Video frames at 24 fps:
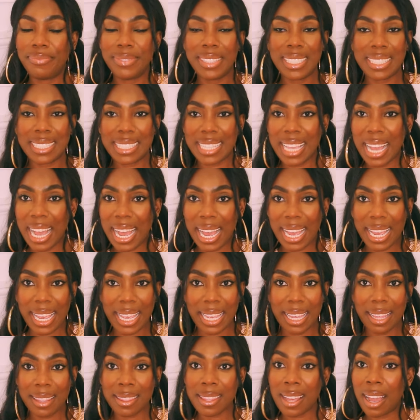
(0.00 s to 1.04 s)
this
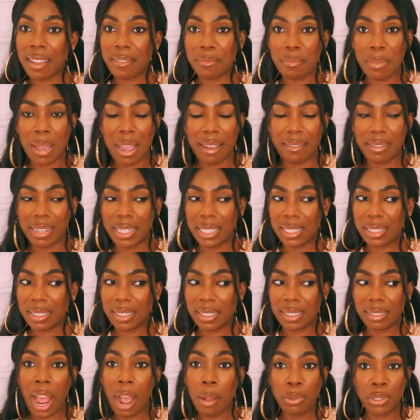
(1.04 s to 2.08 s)
guy that I've married,
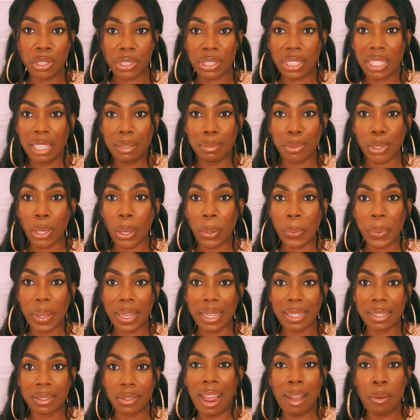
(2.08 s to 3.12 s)
I will just keep
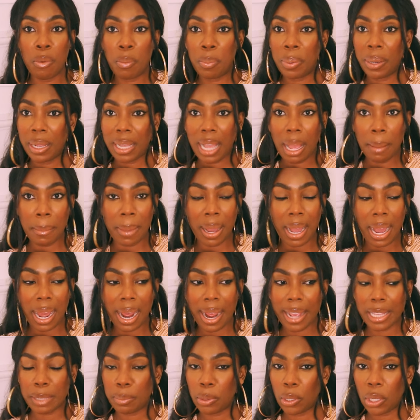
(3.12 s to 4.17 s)
going. I will pluck out my
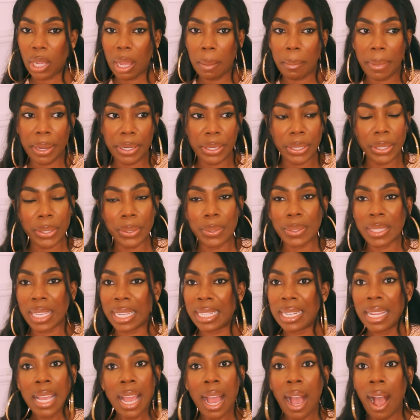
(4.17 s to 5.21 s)
eyes, pluck out my nose,
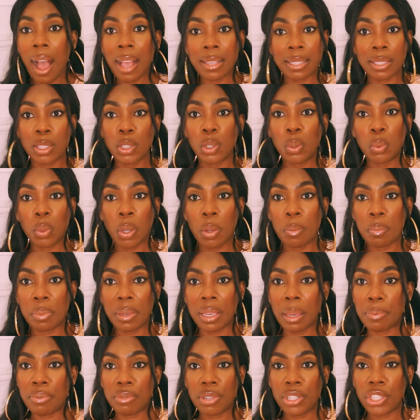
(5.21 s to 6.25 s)
and I still won't
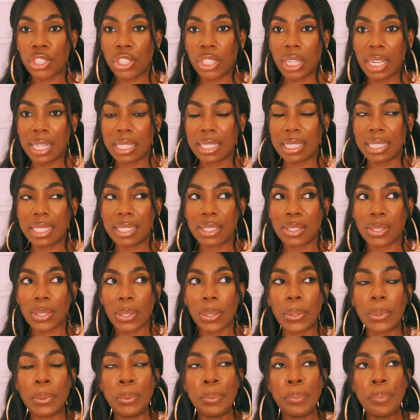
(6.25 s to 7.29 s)
be appreciated.
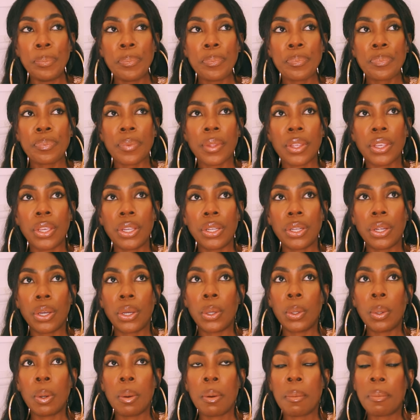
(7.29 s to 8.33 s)
So, you
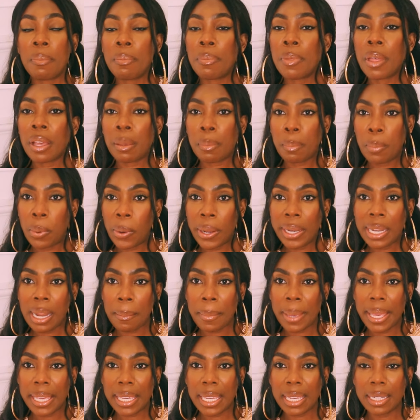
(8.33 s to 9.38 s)
know, the point
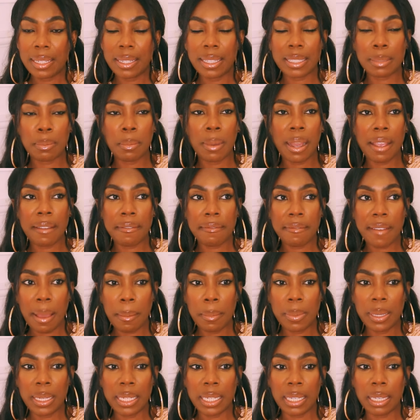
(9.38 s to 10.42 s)
I'm making is my
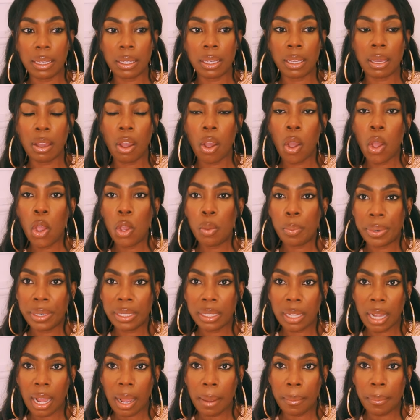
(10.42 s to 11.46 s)
family
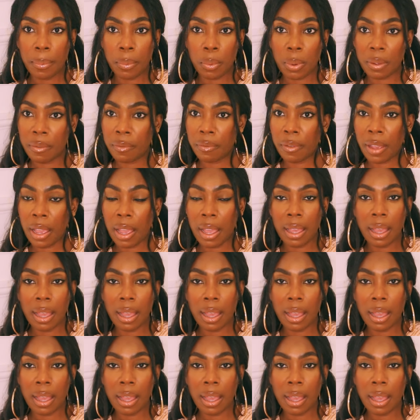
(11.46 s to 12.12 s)
opened up with